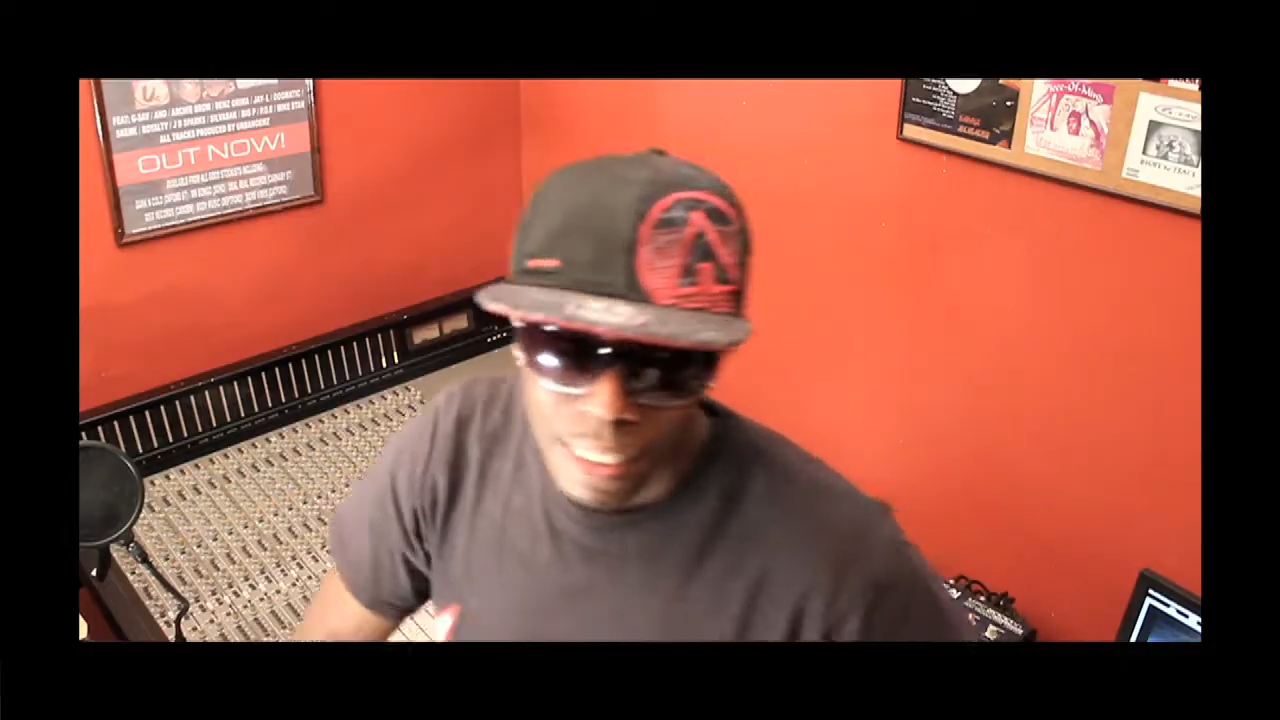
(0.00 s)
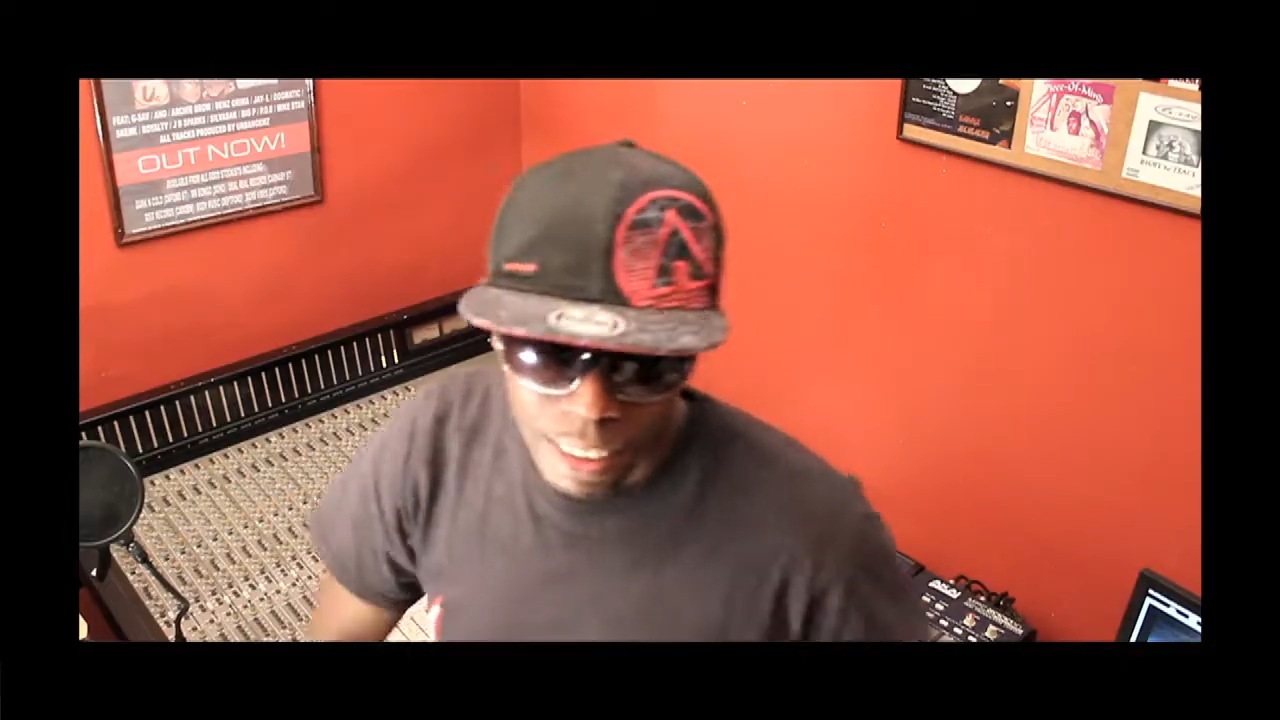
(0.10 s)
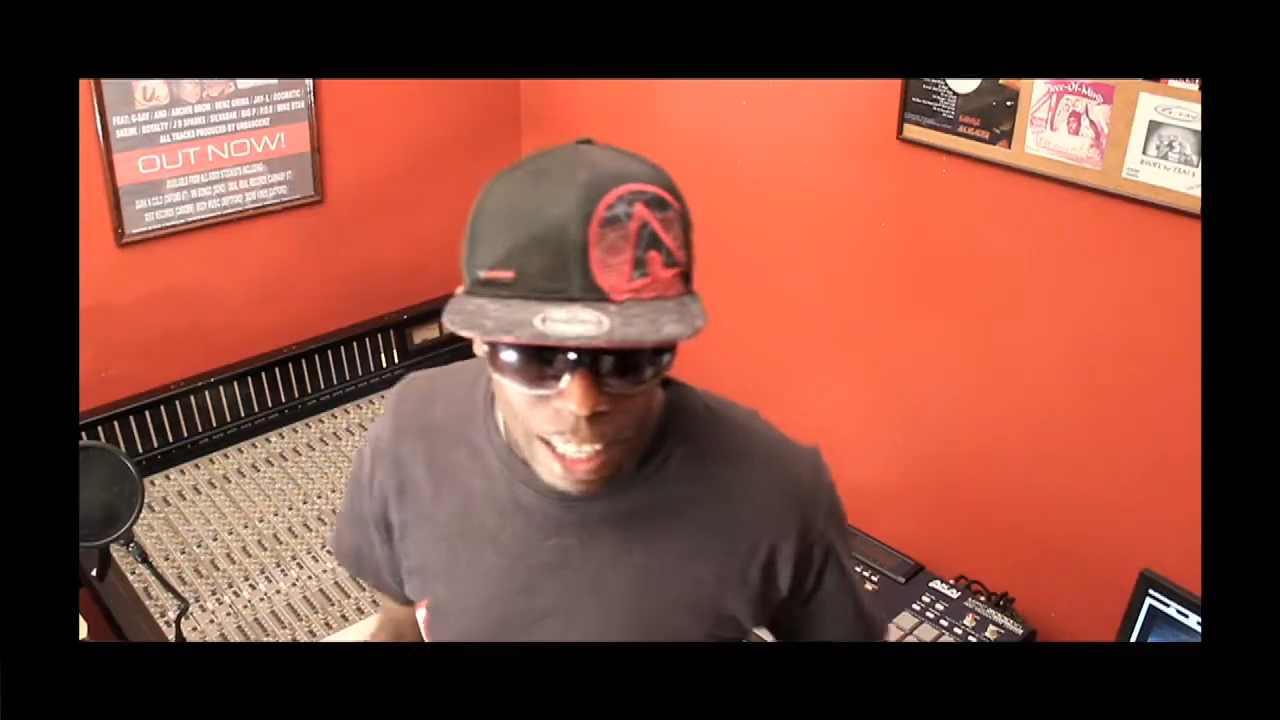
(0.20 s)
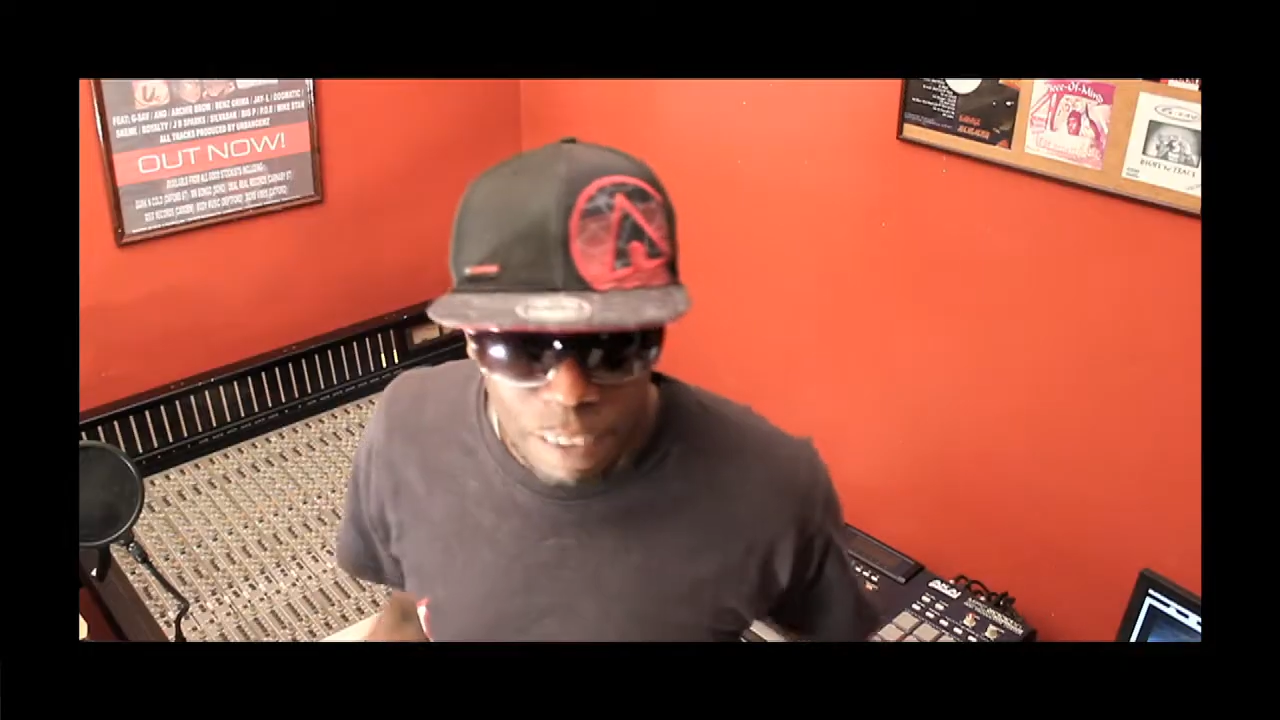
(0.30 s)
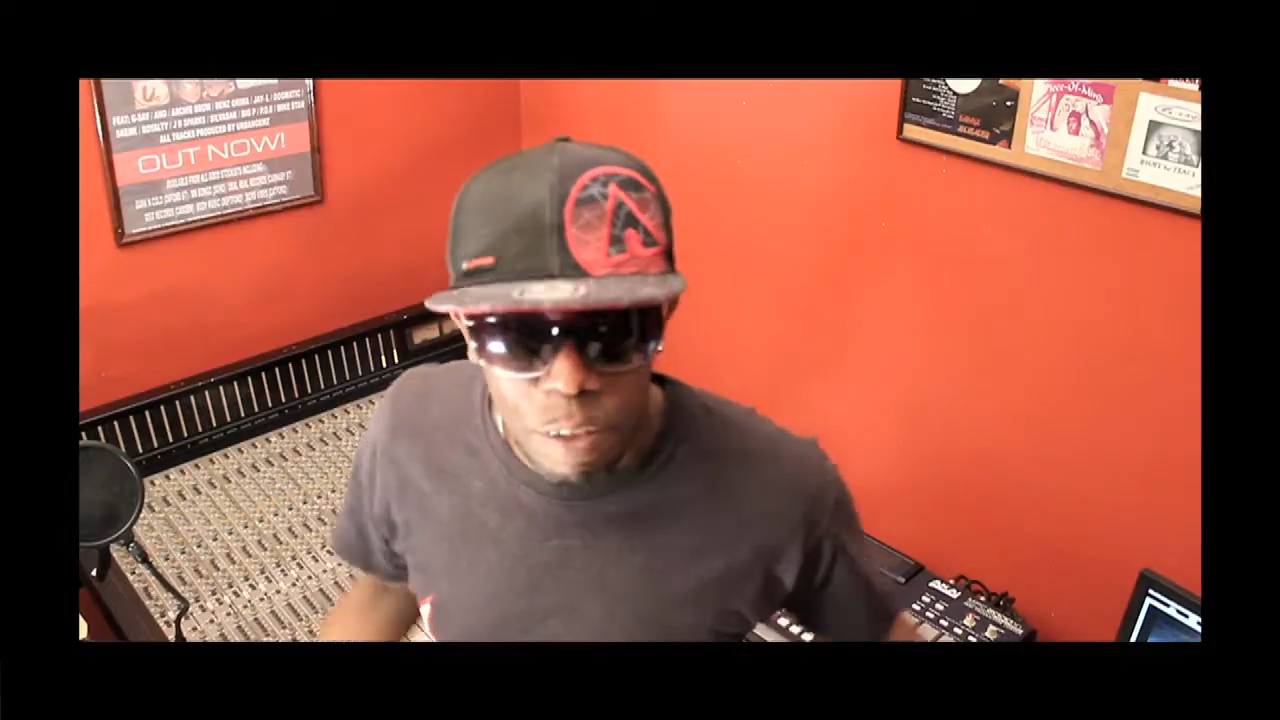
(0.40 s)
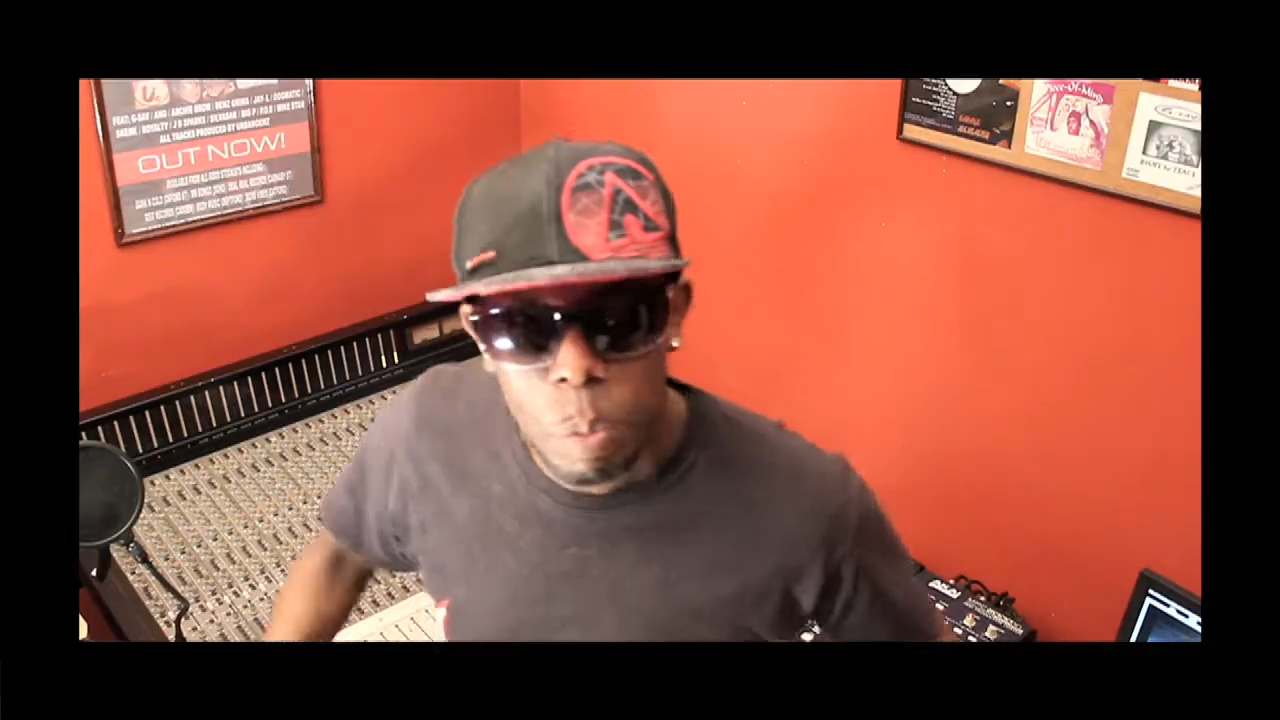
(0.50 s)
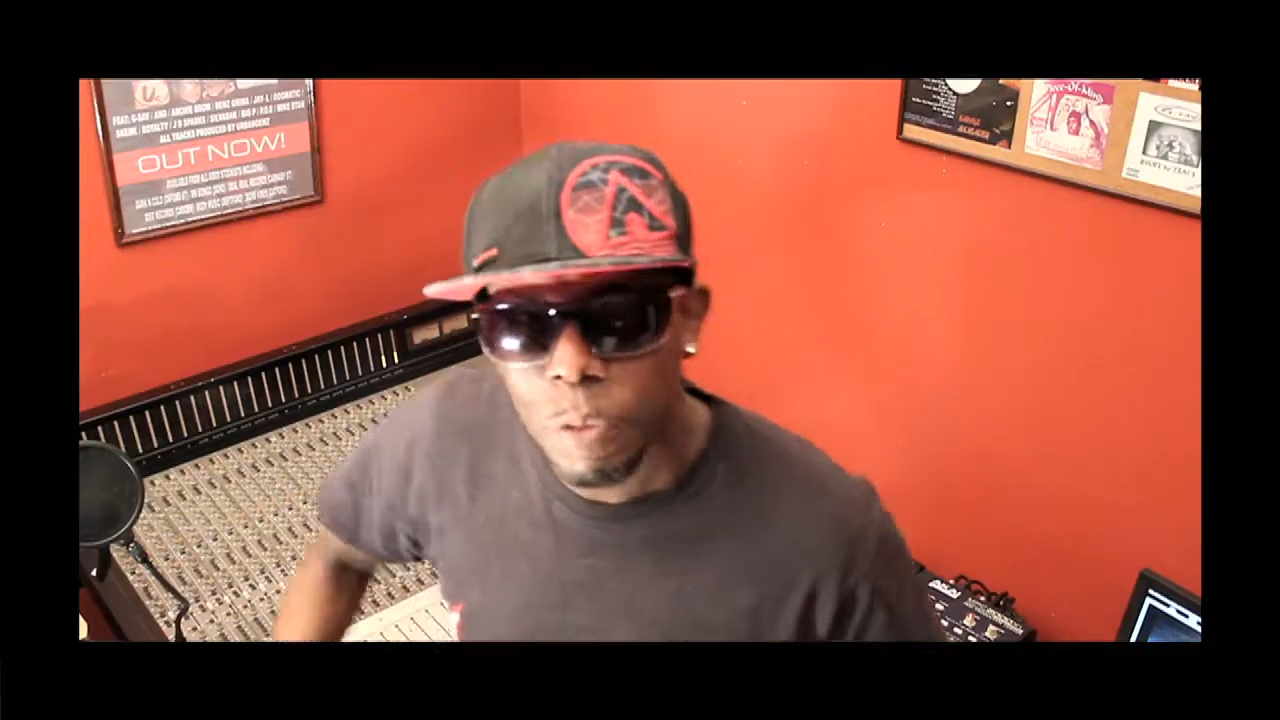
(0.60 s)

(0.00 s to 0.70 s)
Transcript: get to heaven